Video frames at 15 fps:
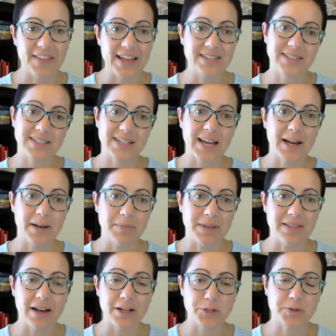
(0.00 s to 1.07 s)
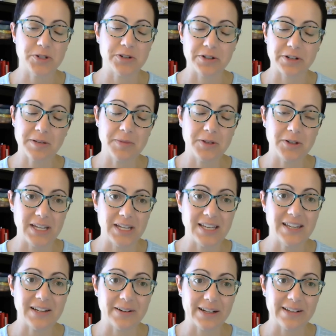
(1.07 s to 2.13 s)
that's to come in the entrepreneurial community
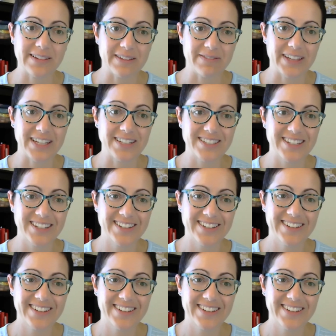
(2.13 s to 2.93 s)
here in Cleveland.